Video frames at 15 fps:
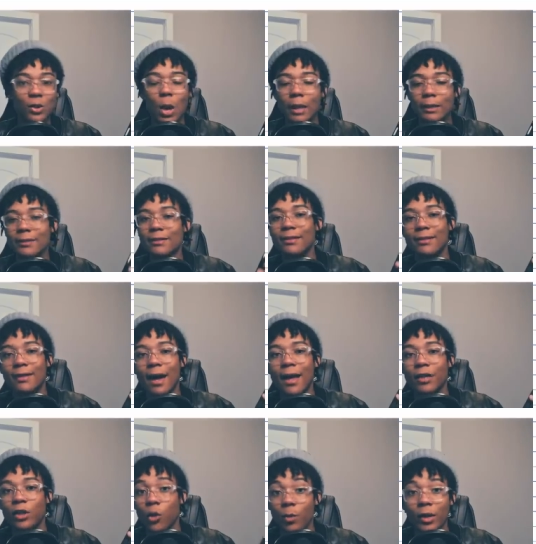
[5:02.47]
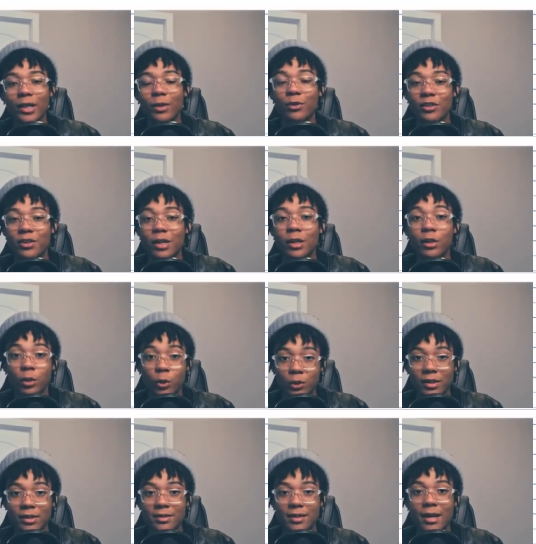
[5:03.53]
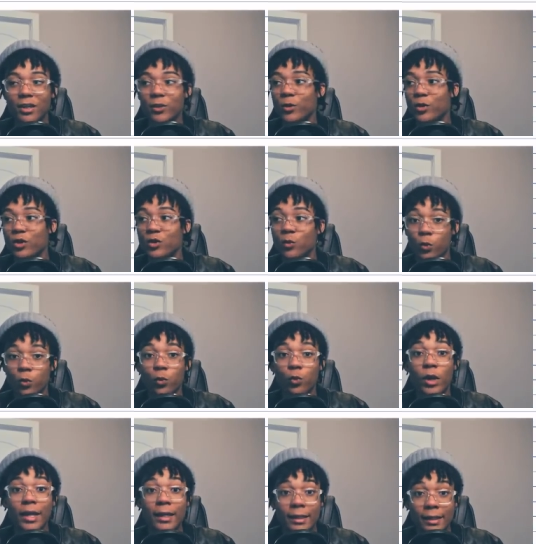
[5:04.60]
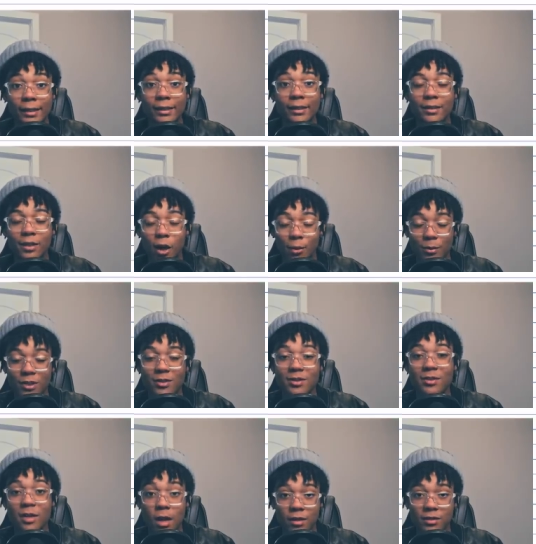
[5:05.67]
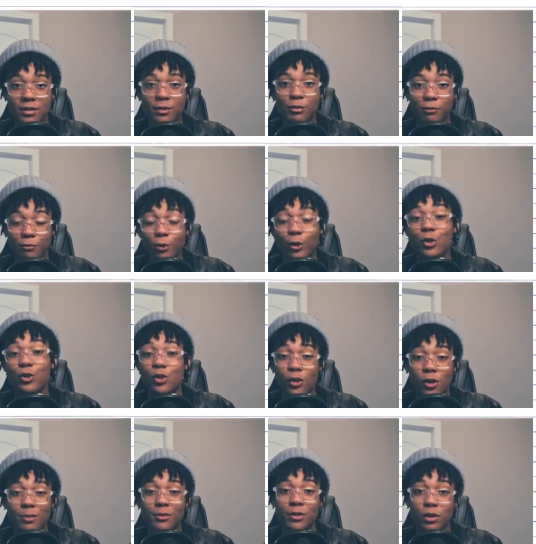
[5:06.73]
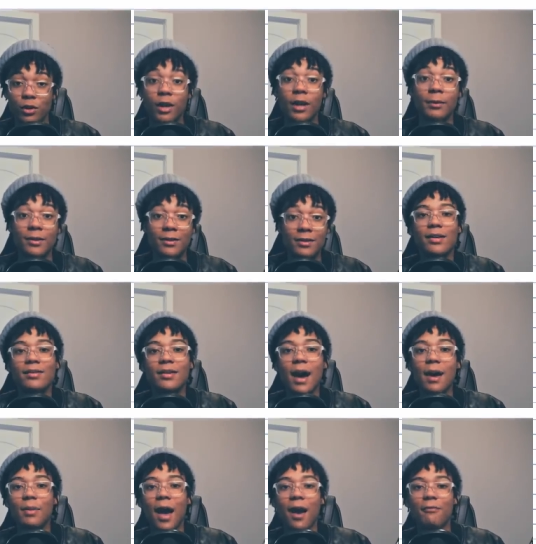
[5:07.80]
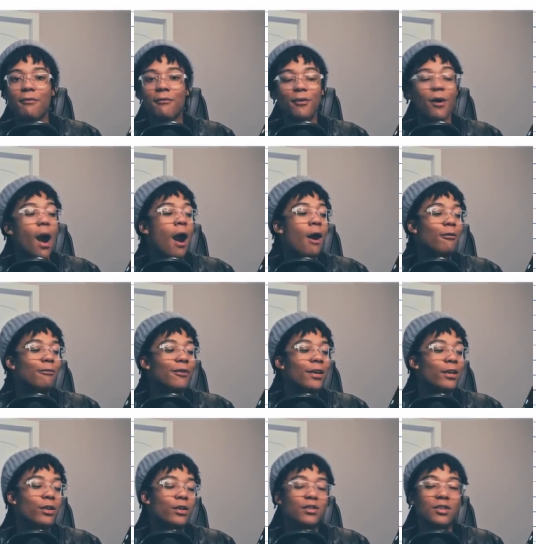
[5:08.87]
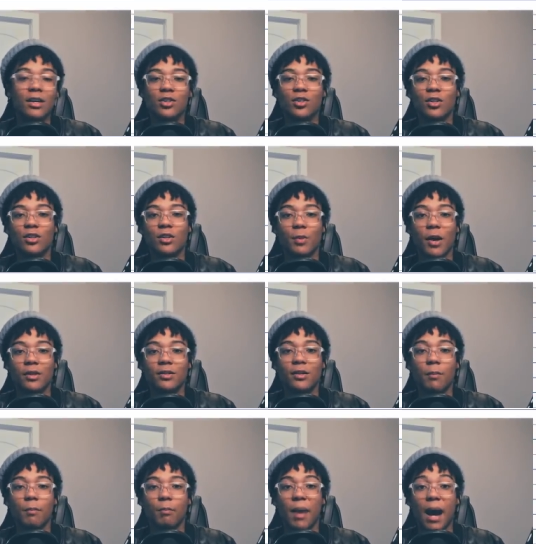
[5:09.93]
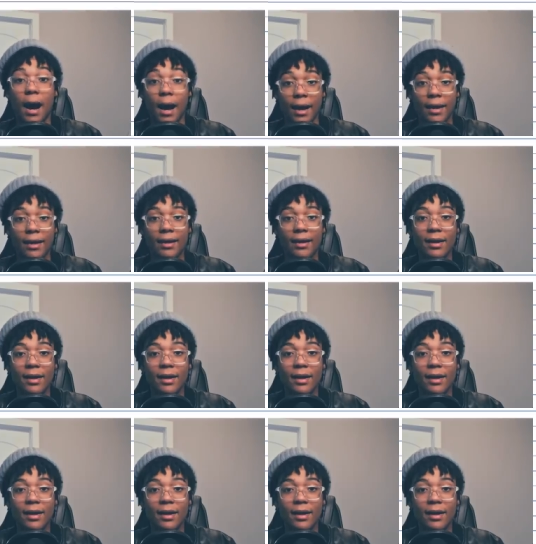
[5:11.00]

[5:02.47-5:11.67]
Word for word: You honestly thought nobody was gonna notice that you just raided Carmen's closet before you showed up to the Grammys. The top half of her outfit looks like she's about to buy